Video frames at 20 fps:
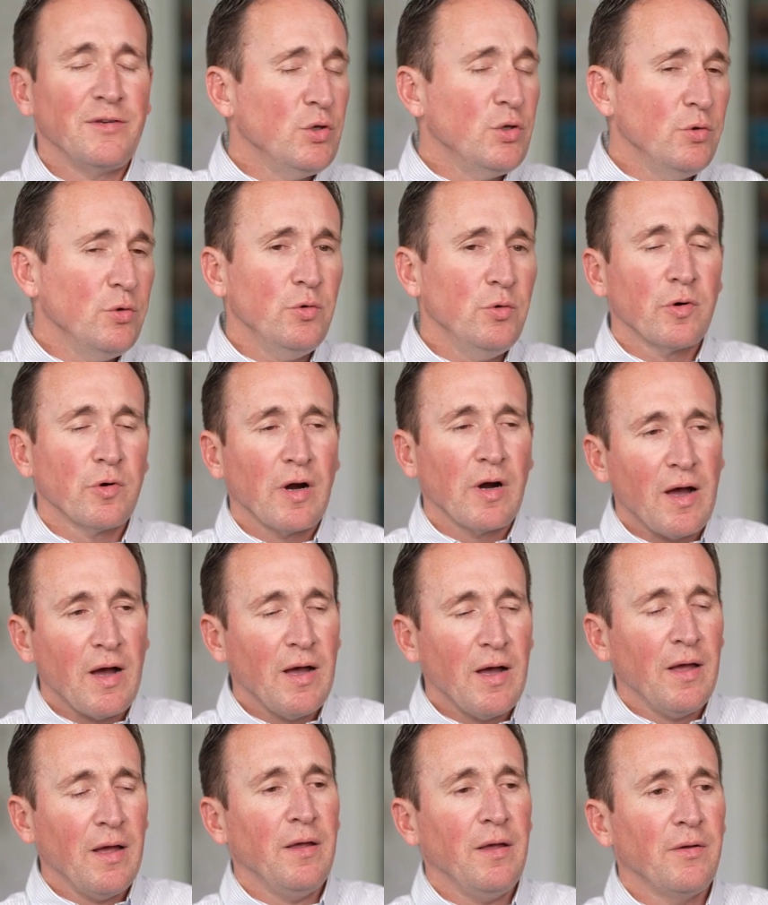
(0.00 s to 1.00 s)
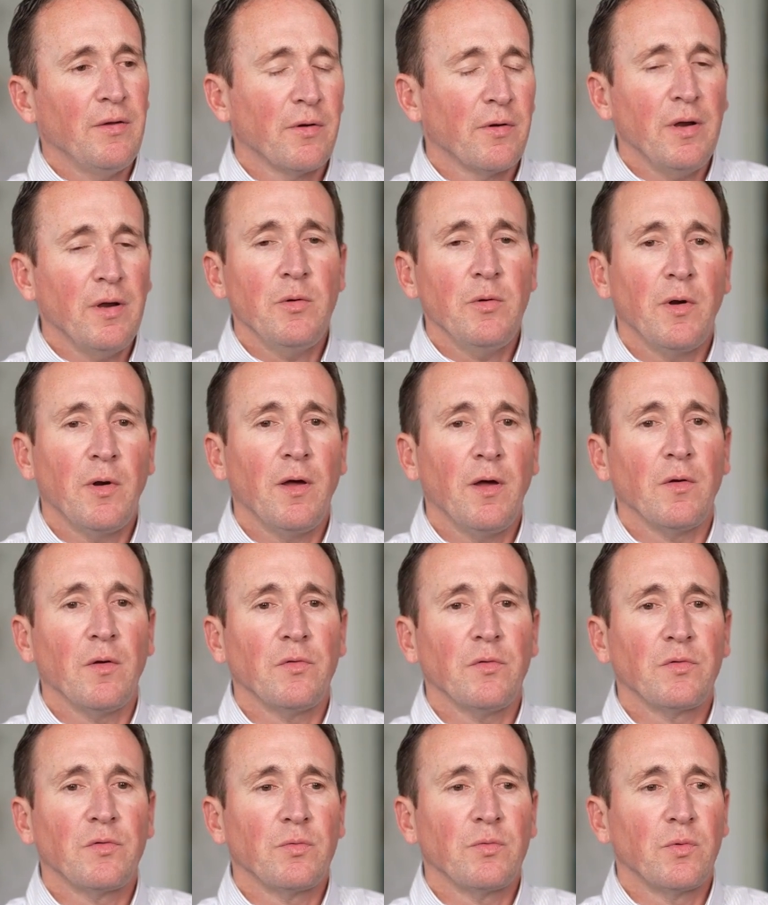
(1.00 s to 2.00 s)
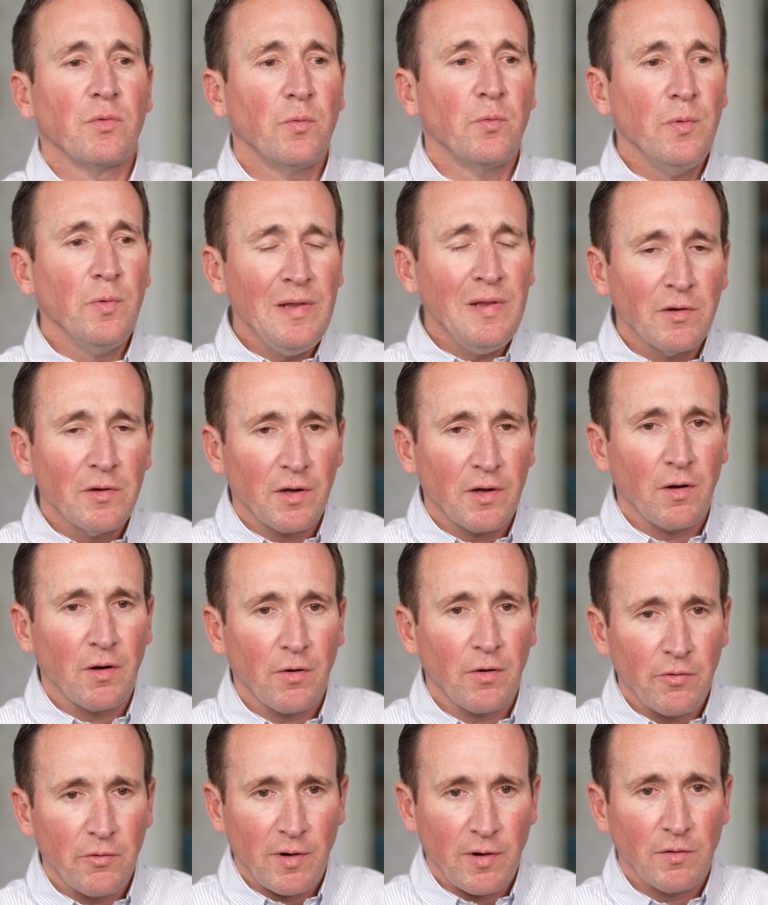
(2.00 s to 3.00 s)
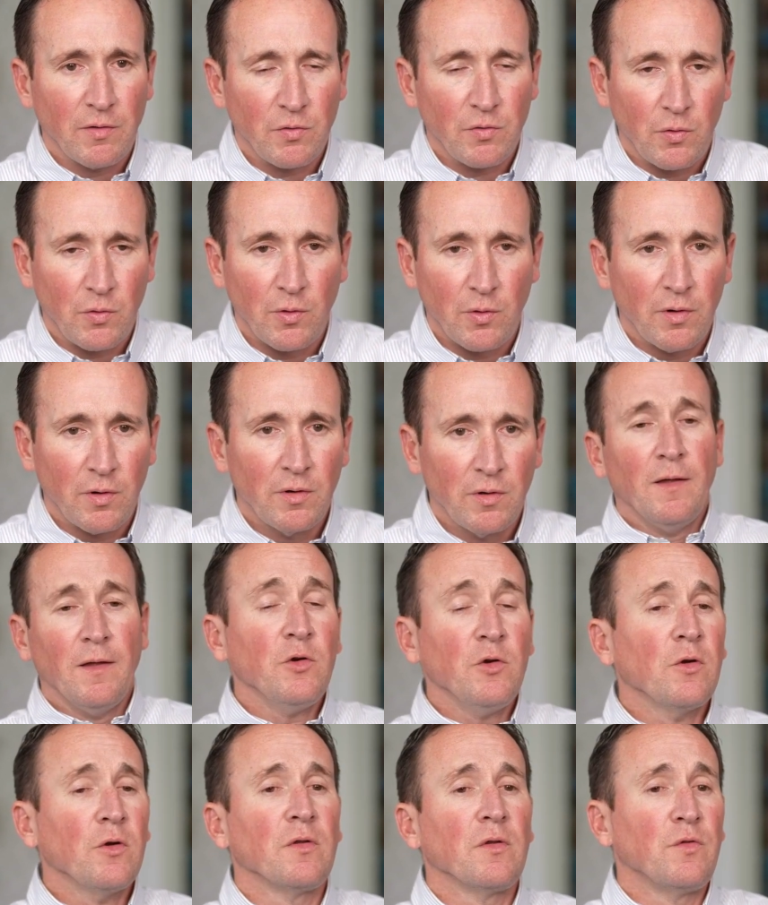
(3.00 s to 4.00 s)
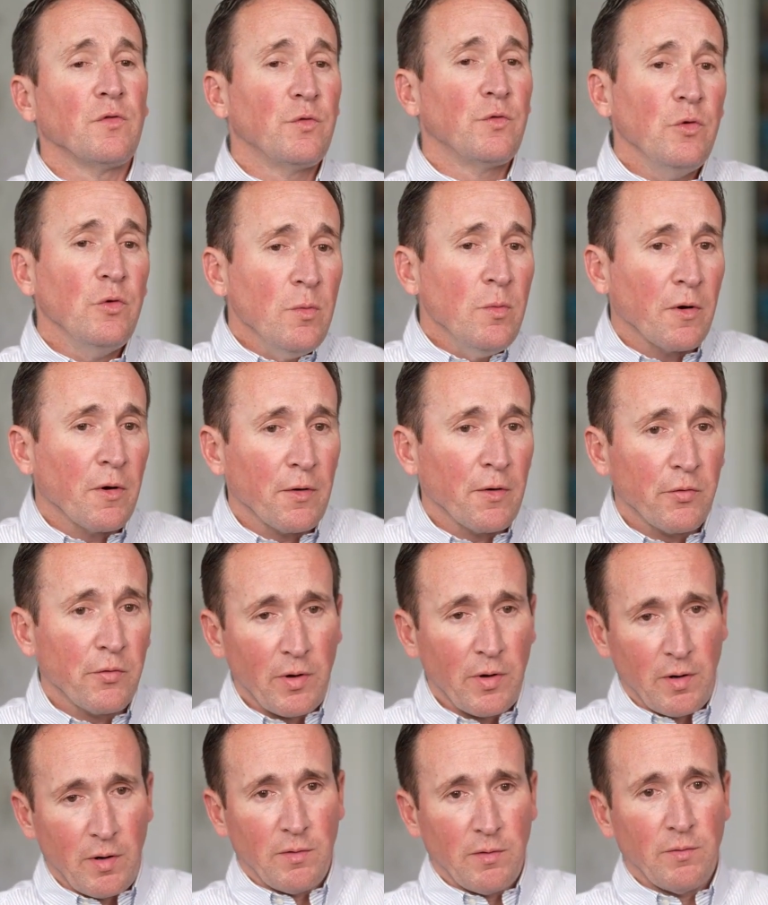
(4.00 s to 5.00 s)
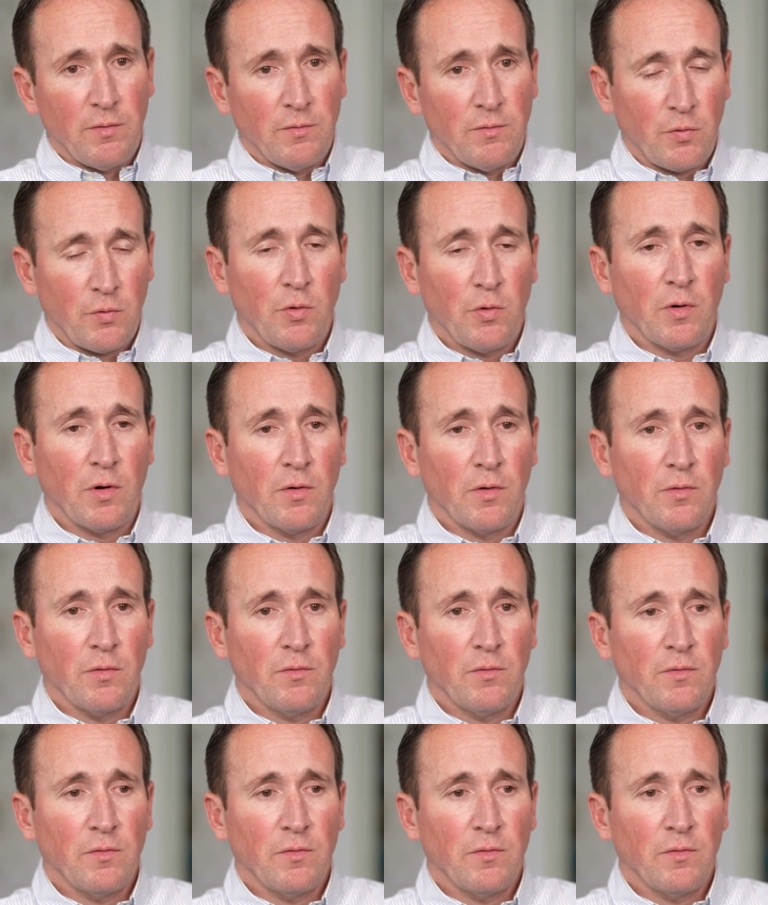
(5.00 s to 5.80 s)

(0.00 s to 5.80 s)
you or I or anyone else, when we look at our credit score, that's our consumer credit score.